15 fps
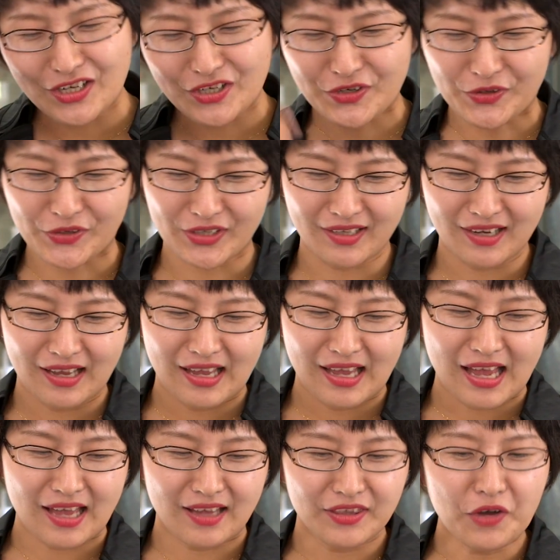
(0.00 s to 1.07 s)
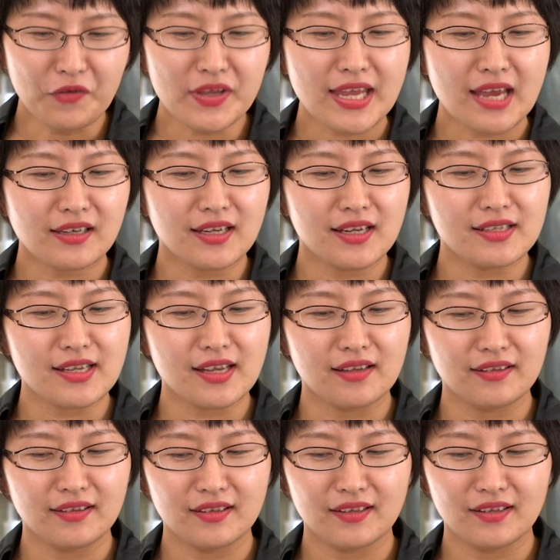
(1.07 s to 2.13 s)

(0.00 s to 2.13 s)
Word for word: Sure. Uh, Novonet is, a,